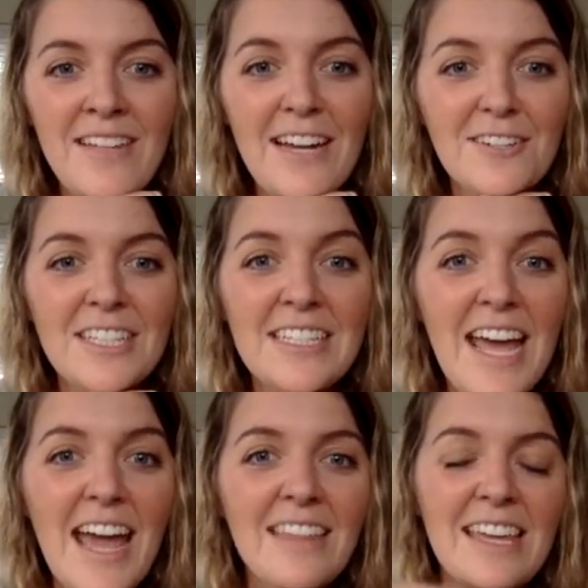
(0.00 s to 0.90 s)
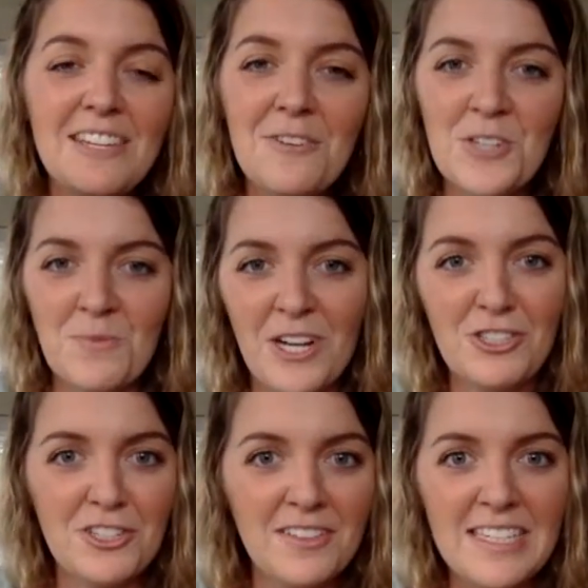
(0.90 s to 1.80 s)
later today. Thank you so
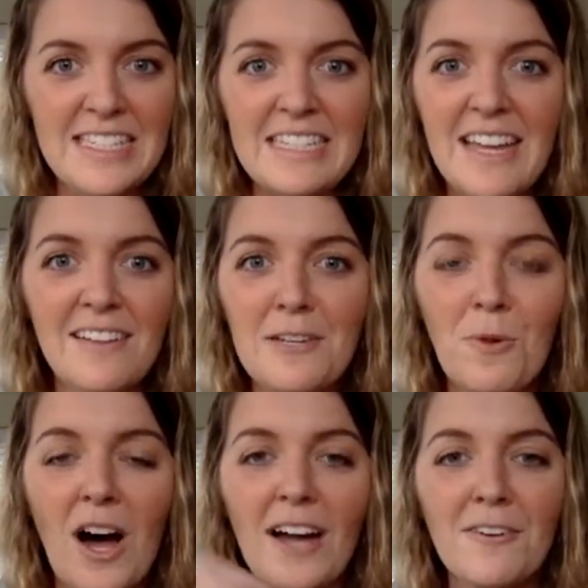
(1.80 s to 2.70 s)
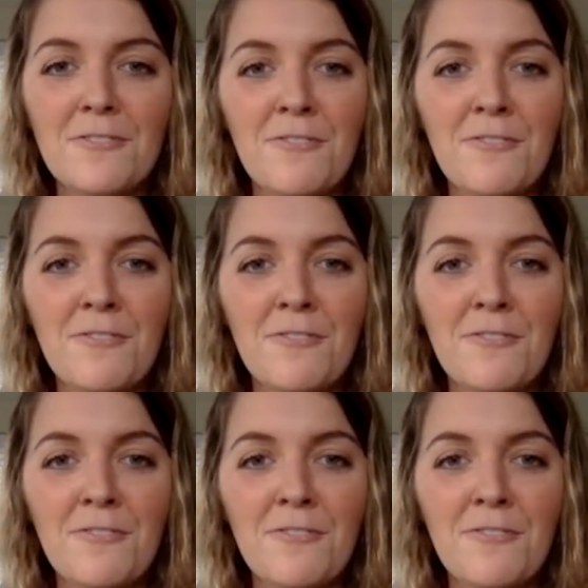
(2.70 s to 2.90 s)
much to Lizzie Daily Wild